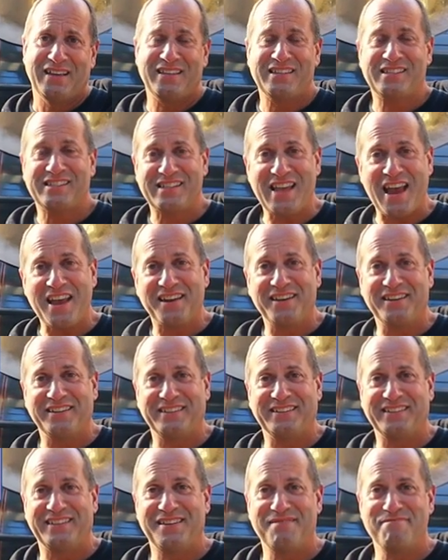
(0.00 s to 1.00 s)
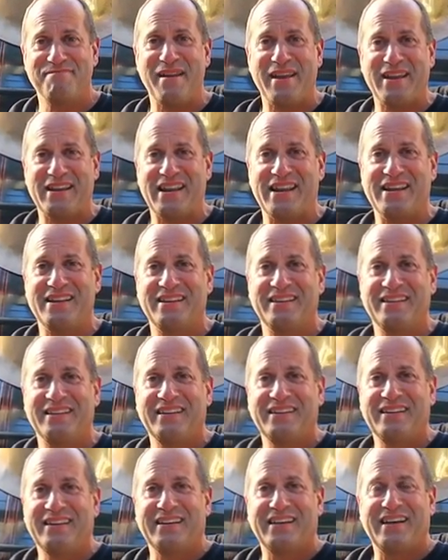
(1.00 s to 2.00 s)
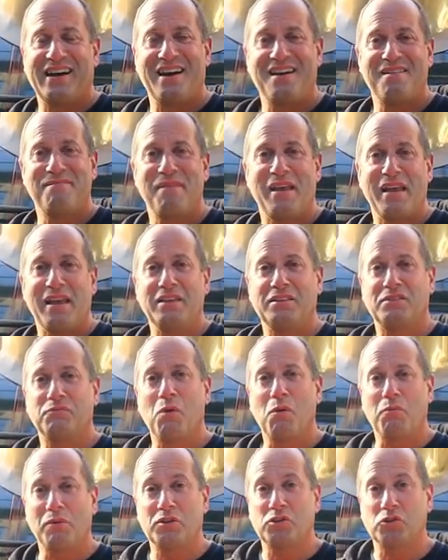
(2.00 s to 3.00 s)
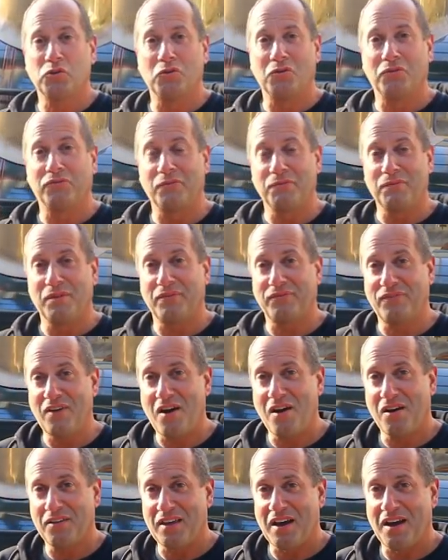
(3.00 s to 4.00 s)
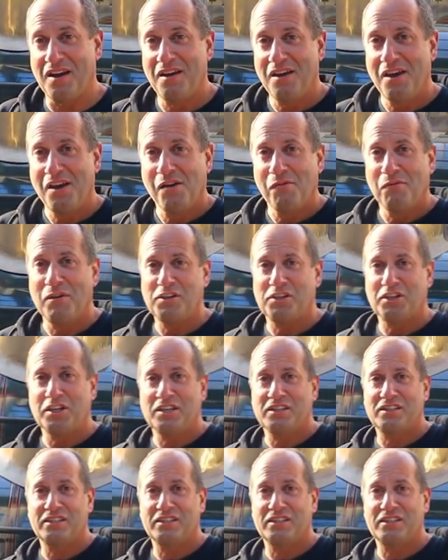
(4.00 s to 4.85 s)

The second meaning um, is what we saw from the father, which